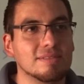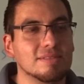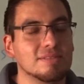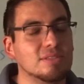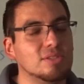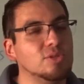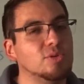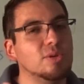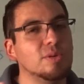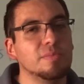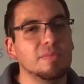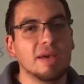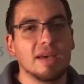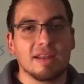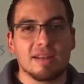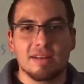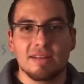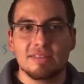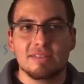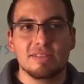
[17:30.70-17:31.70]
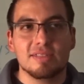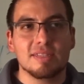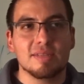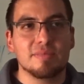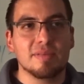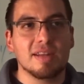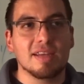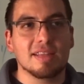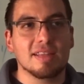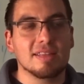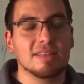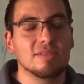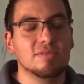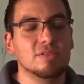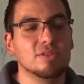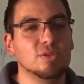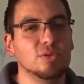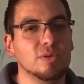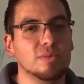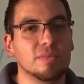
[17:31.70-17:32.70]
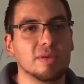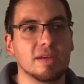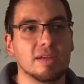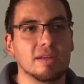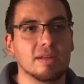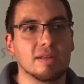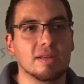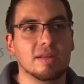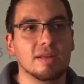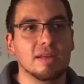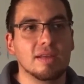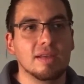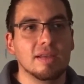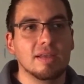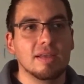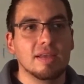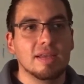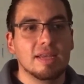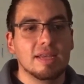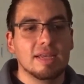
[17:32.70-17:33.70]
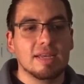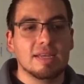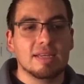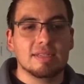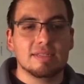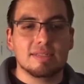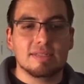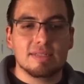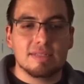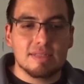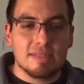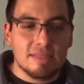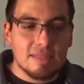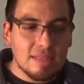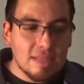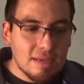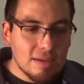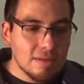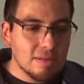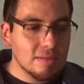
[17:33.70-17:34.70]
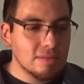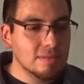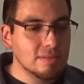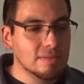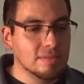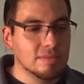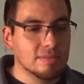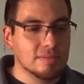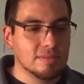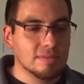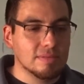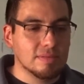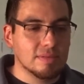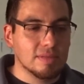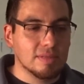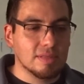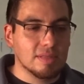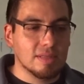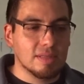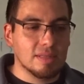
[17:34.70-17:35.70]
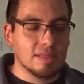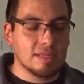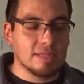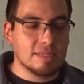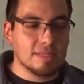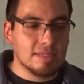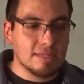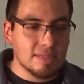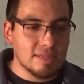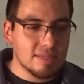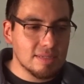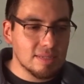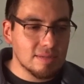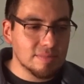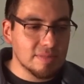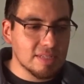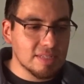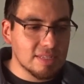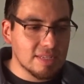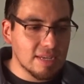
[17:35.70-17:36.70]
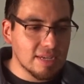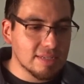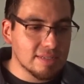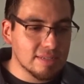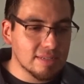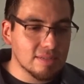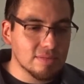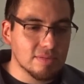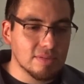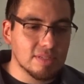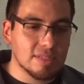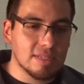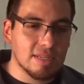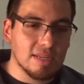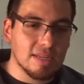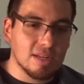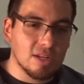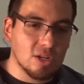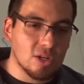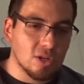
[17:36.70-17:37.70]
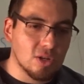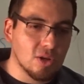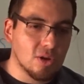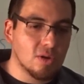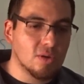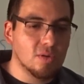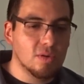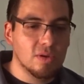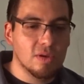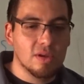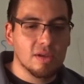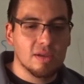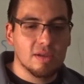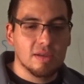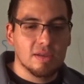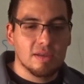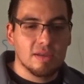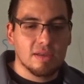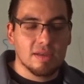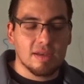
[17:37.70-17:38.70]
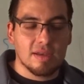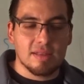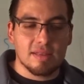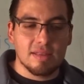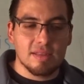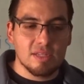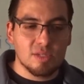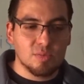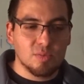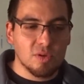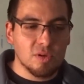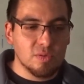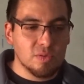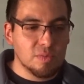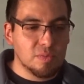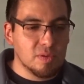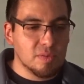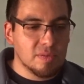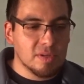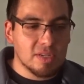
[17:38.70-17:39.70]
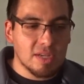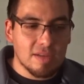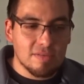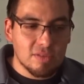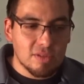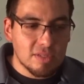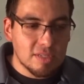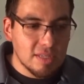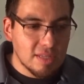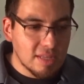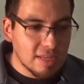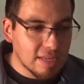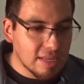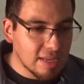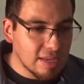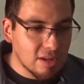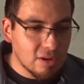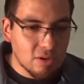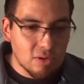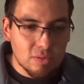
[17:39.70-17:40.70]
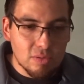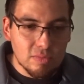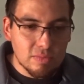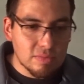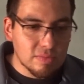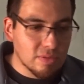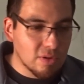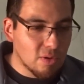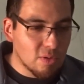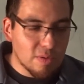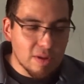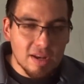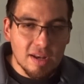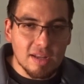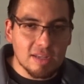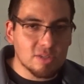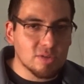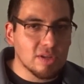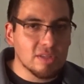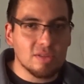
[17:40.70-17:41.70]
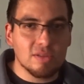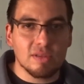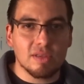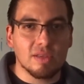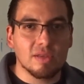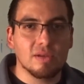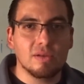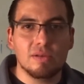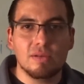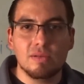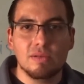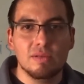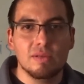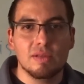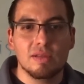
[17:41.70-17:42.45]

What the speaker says: doing bad. Let's just keep it like that. They were doing bad. And still, the system in Texas was saying, no, at this point, we pretty much have to see the kid already trying to kill